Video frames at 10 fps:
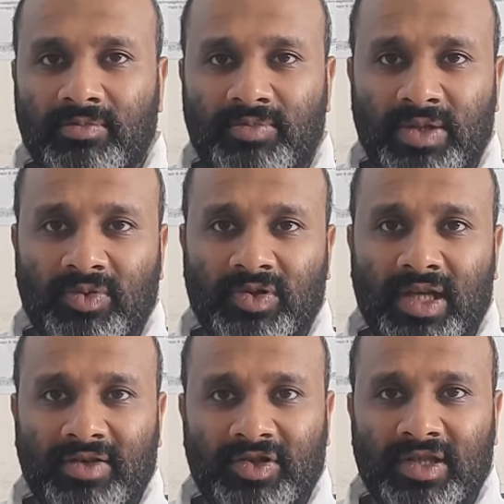people's
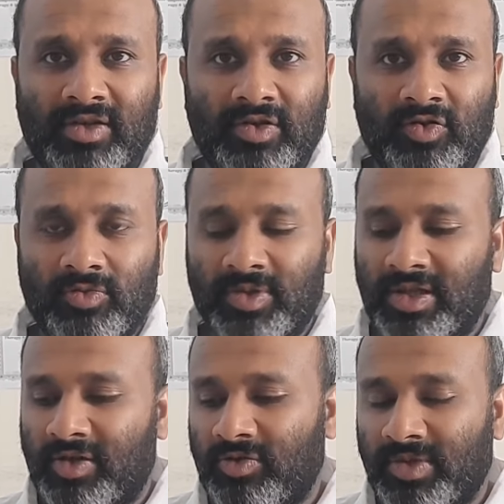lifestyle. They could
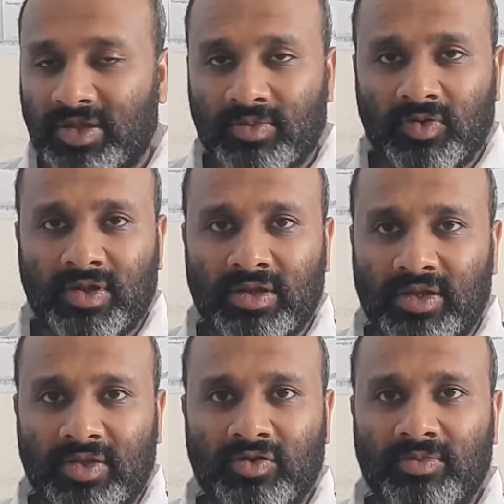be smoking,
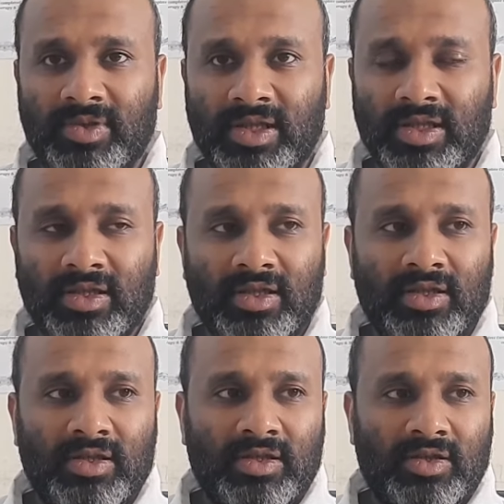they could be,
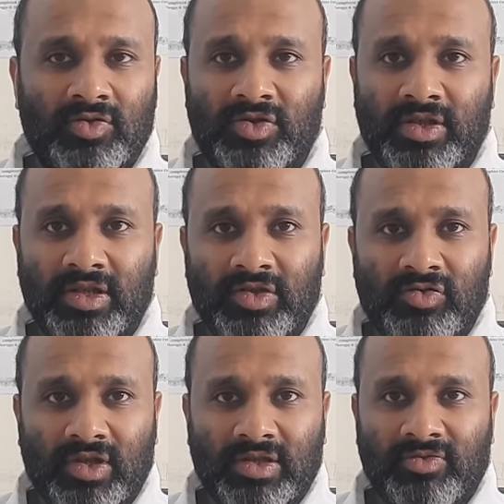taking
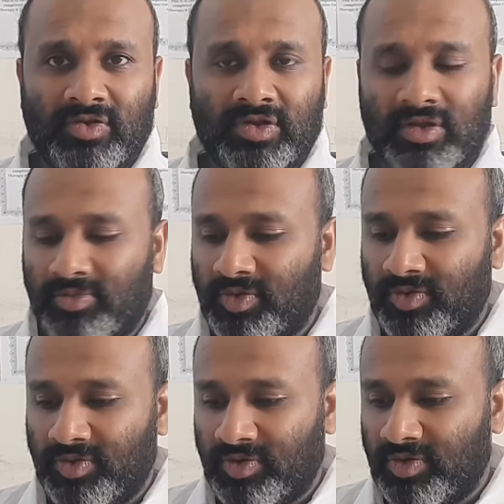drugs, for example,
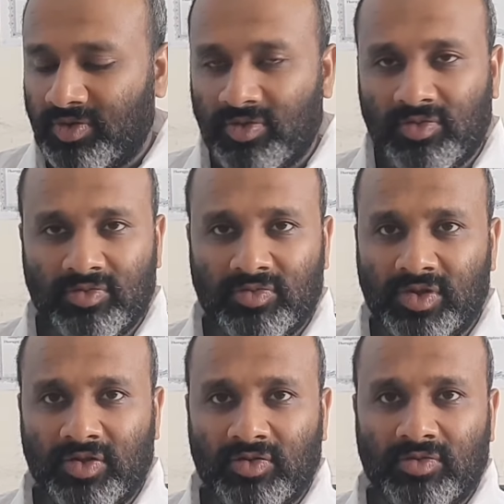or
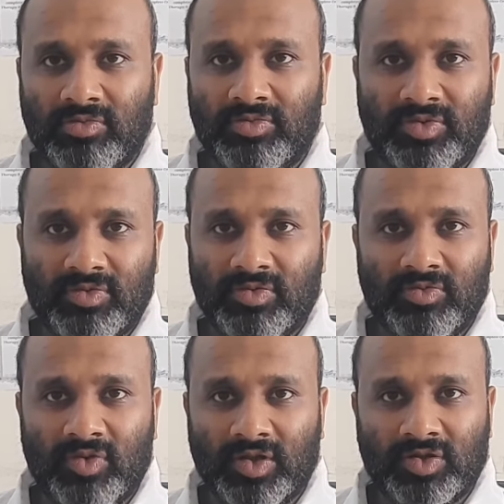
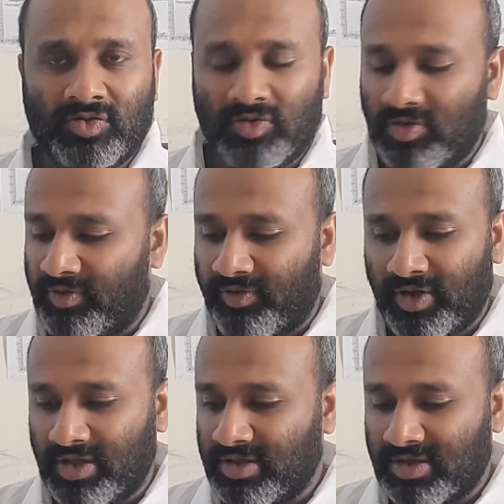what sort of
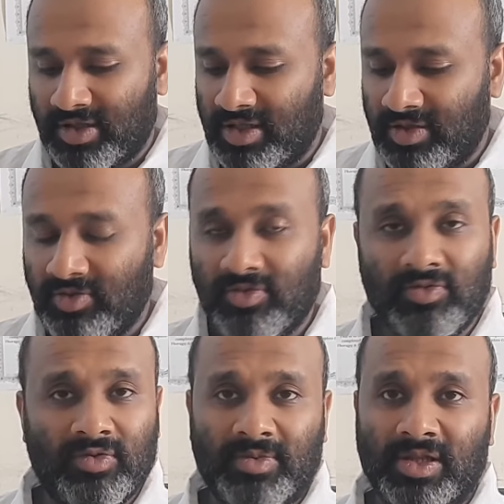things they
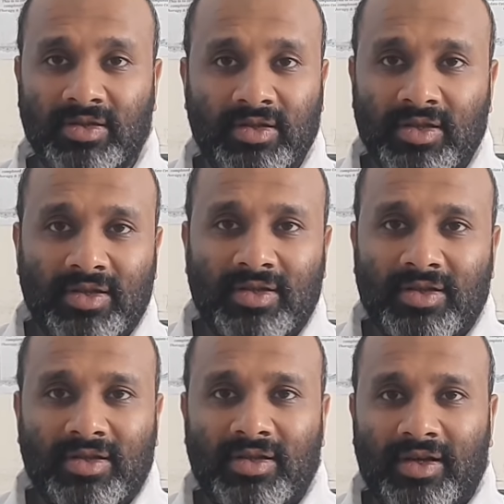do. I mean,
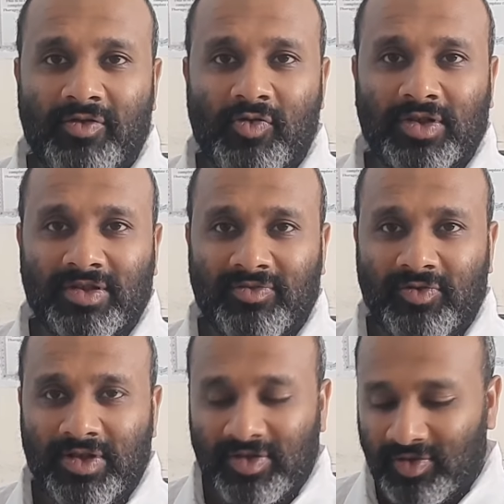everyone's
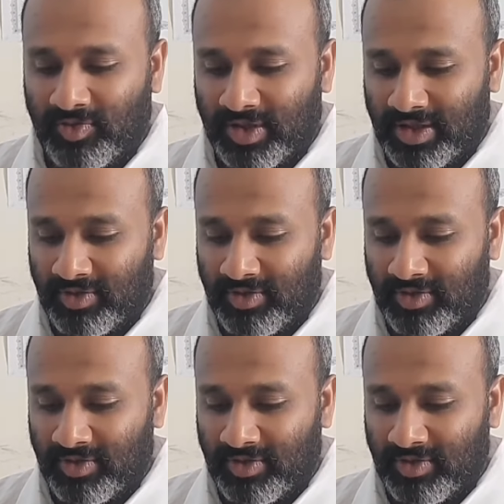free to do what they